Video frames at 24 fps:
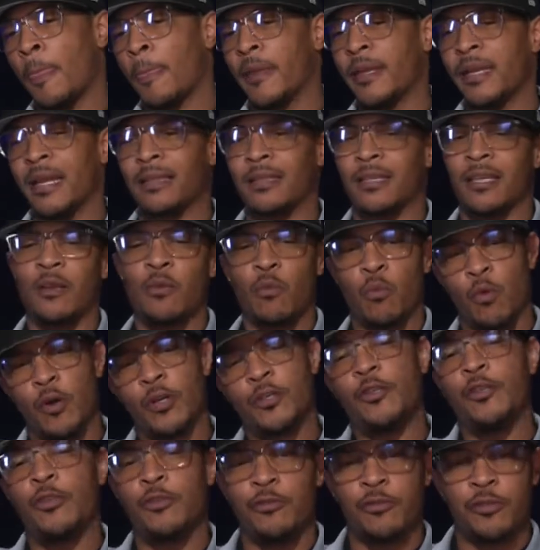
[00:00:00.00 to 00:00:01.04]
then I think
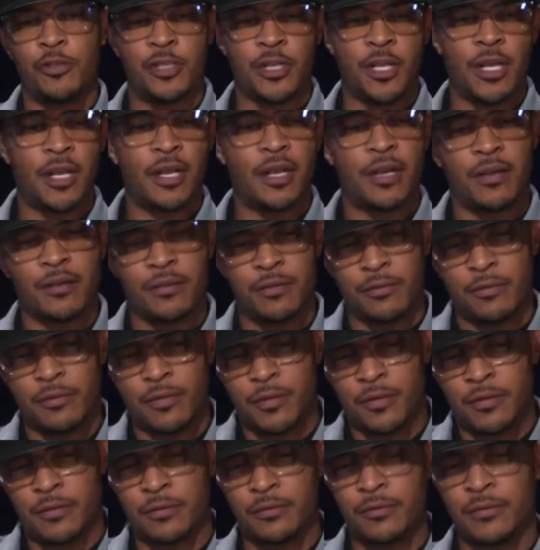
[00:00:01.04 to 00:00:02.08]
what you share, you
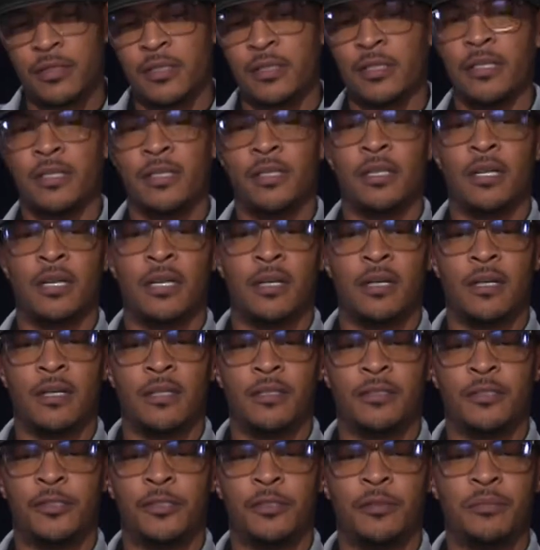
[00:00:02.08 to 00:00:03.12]
know,
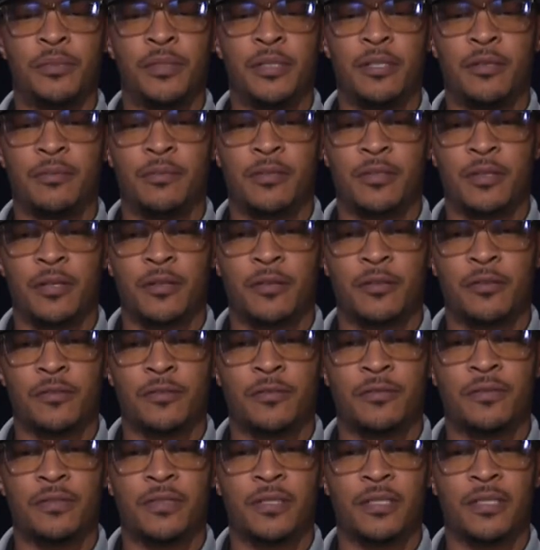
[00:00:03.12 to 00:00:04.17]
uh, should be
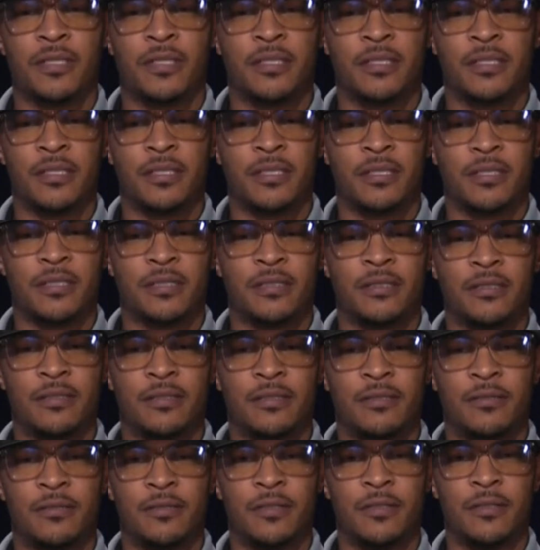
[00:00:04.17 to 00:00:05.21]
observed and and
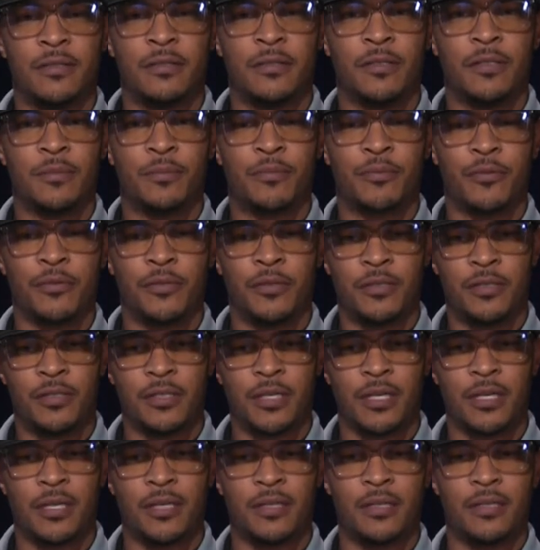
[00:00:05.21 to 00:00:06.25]
you know
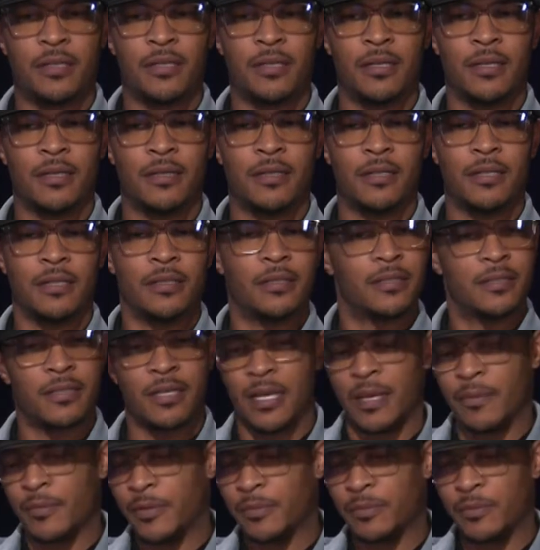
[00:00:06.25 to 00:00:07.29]
appreciated, and then it's
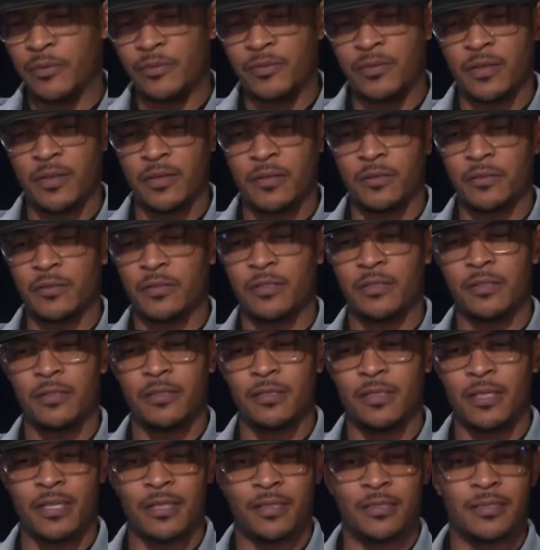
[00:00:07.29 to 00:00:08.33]
time to move on to
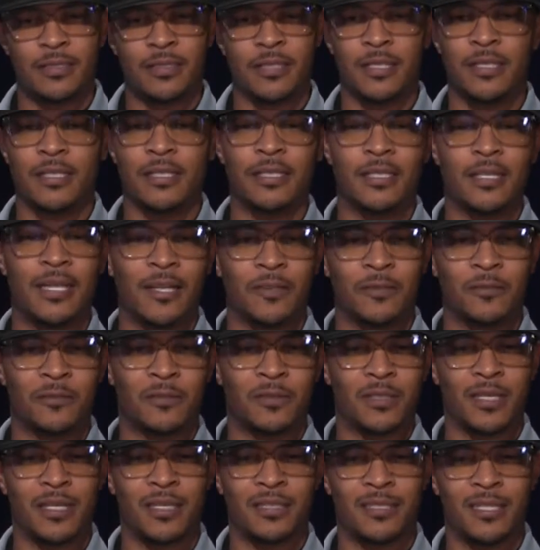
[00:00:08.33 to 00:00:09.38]
the next thing. I
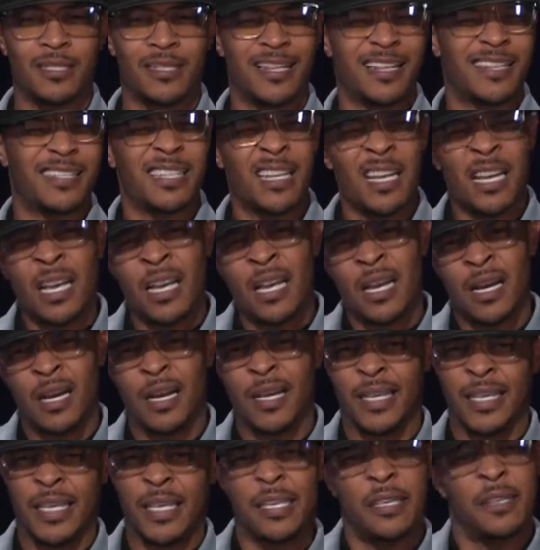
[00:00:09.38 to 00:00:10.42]
don't think that that's
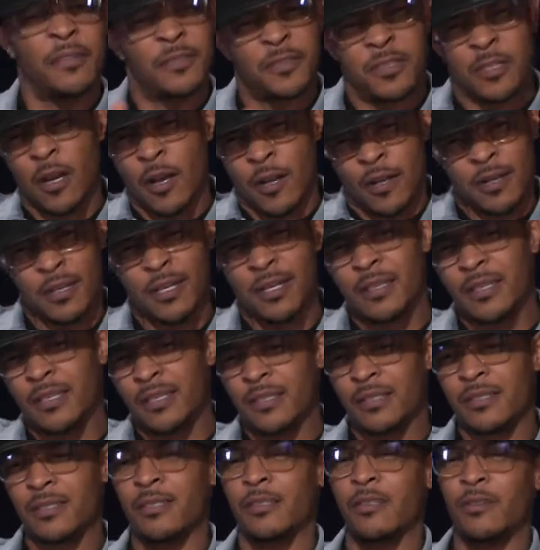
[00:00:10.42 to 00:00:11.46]
gifts are
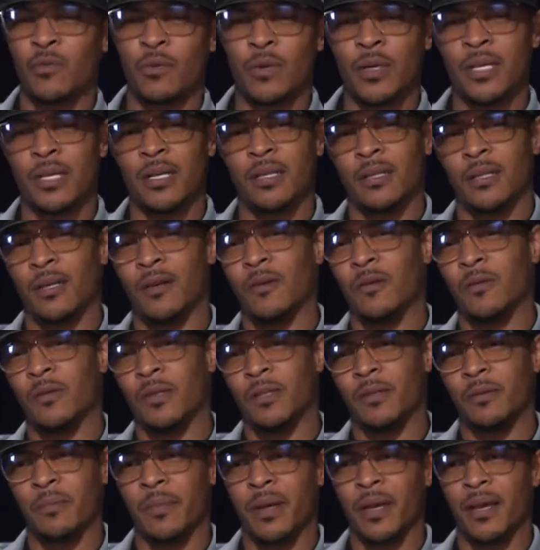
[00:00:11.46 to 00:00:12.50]
nothing to dwell
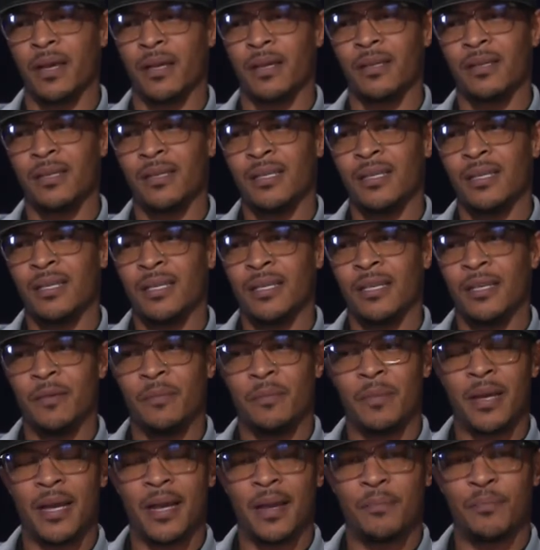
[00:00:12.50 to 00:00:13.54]
on in my
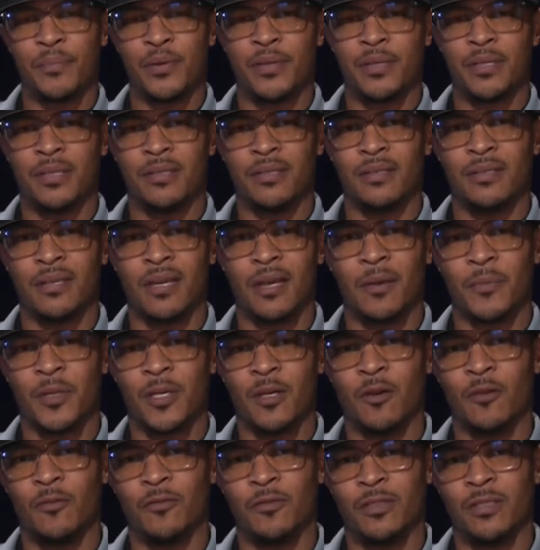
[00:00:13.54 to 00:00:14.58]
in my opinion. I
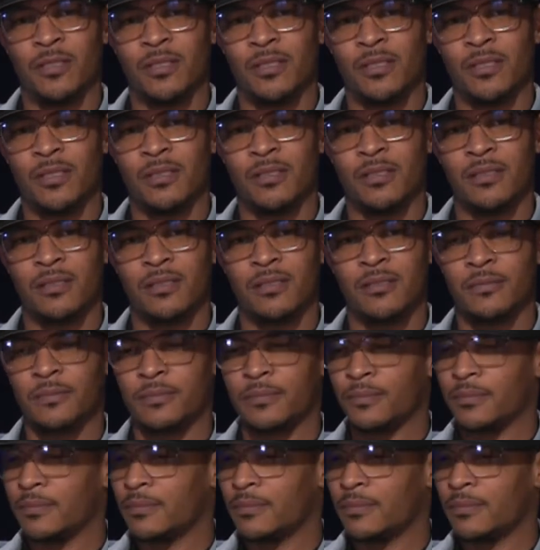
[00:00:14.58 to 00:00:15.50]
mean, over the years,